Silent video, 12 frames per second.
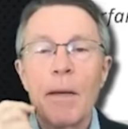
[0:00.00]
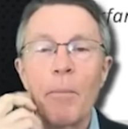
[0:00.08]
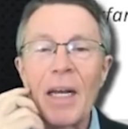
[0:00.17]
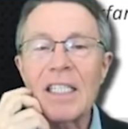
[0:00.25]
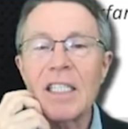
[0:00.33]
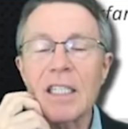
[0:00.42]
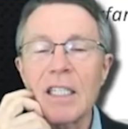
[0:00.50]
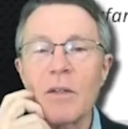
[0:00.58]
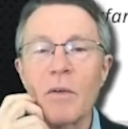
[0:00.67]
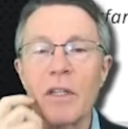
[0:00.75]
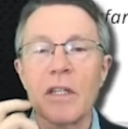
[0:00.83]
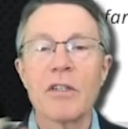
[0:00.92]
Basically,
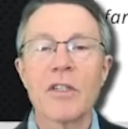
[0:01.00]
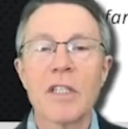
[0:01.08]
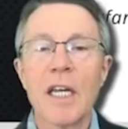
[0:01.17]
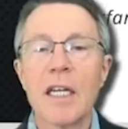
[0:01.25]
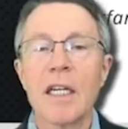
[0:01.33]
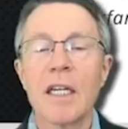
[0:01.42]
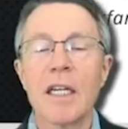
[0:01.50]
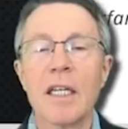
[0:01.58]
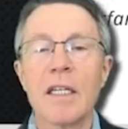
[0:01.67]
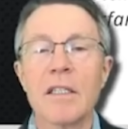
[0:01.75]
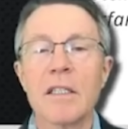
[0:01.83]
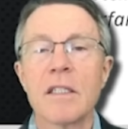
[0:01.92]
what they're saying
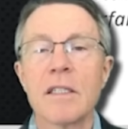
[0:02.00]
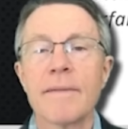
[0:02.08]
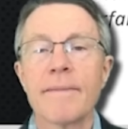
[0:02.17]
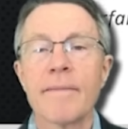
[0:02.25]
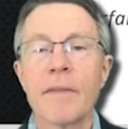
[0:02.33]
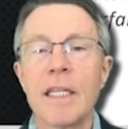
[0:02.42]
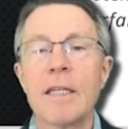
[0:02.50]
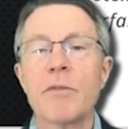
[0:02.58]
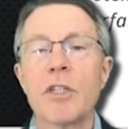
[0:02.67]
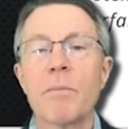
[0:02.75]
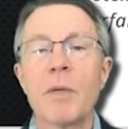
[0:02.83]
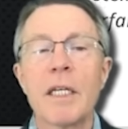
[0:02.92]
is
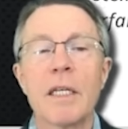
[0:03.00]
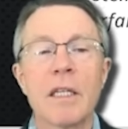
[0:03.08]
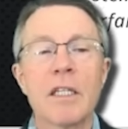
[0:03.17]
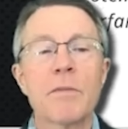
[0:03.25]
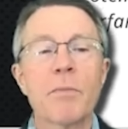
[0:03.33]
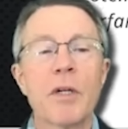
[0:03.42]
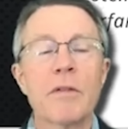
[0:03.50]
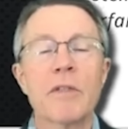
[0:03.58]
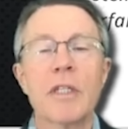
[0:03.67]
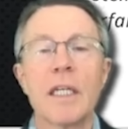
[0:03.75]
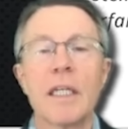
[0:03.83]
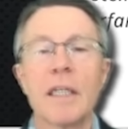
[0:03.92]
MGP, this
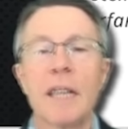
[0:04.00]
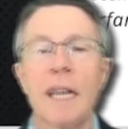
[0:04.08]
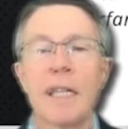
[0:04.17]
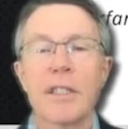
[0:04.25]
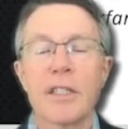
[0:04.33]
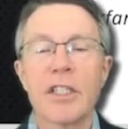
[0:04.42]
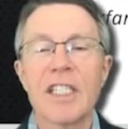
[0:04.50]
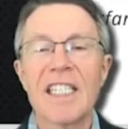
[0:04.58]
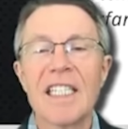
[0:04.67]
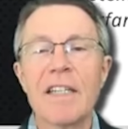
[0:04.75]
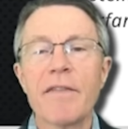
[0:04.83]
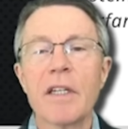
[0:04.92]
protein, has a
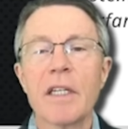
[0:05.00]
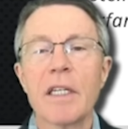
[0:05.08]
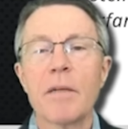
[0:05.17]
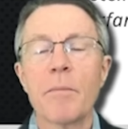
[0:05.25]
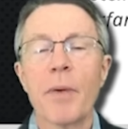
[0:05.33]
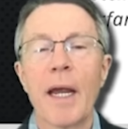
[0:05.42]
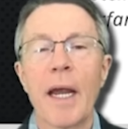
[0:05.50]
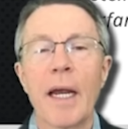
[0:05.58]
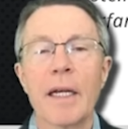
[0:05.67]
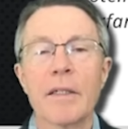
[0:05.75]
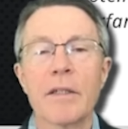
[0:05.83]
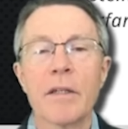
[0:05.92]
significant
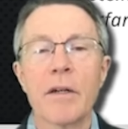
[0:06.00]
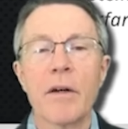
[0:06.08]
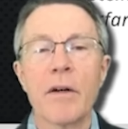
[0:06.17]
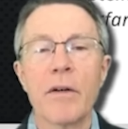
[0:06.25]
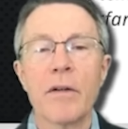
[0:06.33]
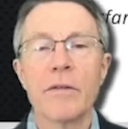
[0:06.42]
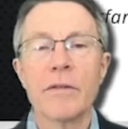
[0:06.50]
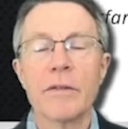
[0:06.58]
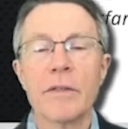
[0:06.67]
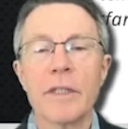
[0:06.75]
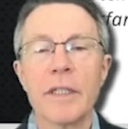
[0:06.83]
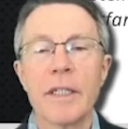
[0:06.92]
impact
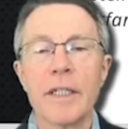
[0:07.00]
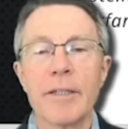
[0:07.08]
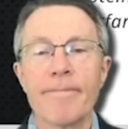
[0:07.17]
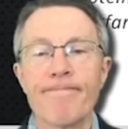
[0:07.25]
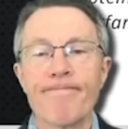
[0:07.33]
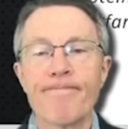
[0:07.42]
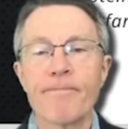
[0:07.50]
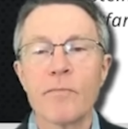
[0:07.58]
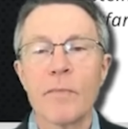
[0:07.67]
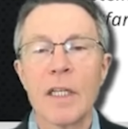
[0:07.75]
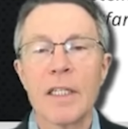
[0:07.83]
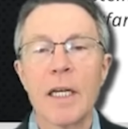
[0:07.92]
on
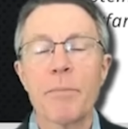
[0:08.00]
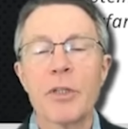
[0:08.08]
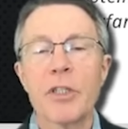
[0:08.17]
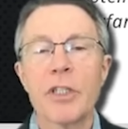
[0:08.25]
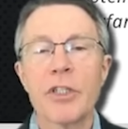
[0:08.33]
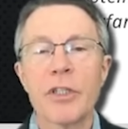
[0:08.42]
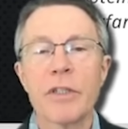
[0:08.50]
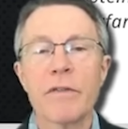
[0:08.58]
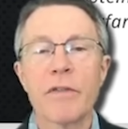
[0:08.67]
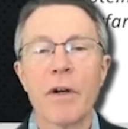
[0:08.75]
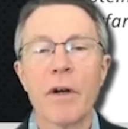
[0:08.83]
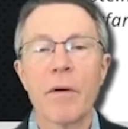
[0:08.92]
deposition
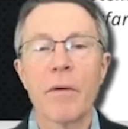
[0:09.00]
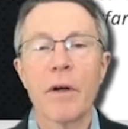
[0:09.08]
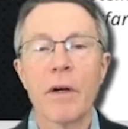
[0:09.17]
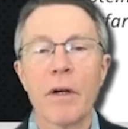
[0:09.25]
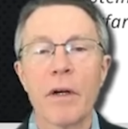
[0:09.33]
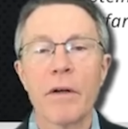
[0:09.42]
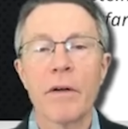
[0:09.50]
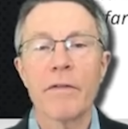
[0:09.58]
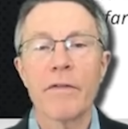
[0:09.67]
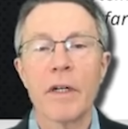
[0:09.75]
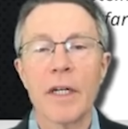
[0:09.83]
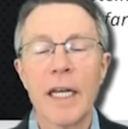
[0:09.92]
of,
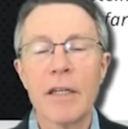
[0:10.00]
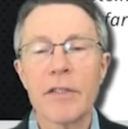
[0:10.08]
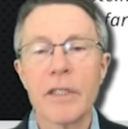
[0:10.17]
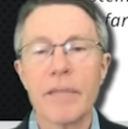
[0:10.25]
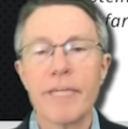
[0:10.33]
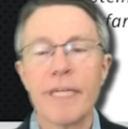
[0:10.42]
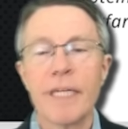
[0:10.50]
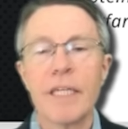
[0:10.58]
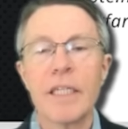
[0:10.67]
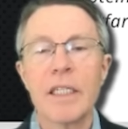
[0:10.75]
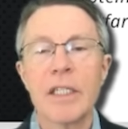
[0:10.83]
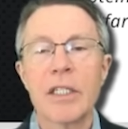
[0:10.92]
of uh, calcium
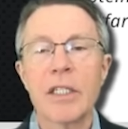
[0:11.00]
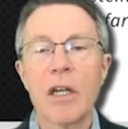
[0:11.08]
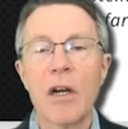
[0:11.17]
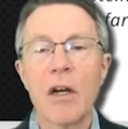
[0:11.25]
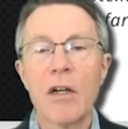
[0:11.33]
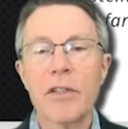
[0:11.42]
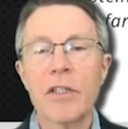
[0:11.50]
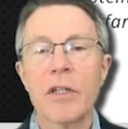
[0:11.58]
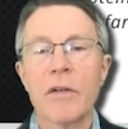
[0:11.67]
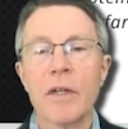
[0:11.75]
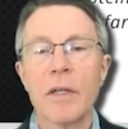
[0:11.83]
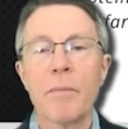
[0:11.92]
is
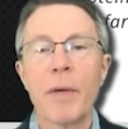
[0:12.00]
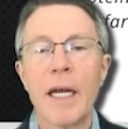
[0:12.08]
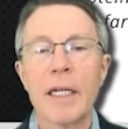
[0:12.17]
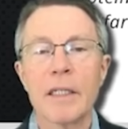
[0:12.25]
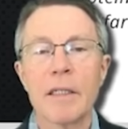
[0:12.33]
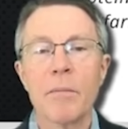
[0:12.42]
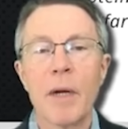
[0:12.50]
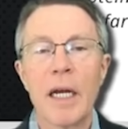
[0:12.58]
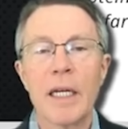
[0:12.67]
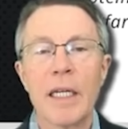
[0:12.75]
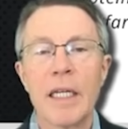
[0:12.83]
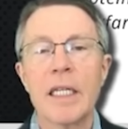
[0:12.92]
also impacted
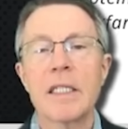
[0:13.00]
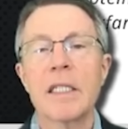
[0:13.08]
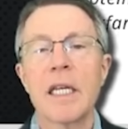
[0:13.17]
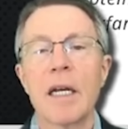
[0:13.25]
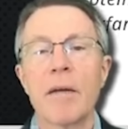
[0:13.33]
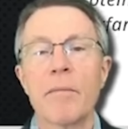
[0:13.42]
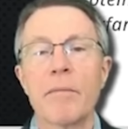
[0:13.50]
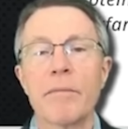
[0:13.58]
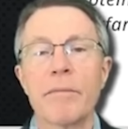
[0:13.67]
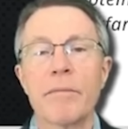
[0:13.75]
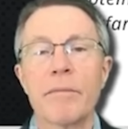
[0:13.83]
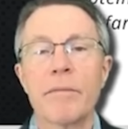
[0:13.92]
by an enzyme
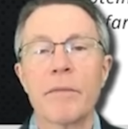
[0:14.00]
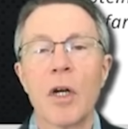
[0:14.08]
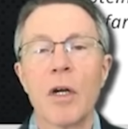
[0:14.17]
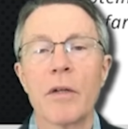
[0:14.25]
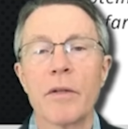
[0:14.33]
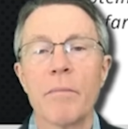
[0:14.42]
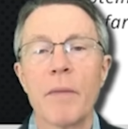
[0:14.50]
called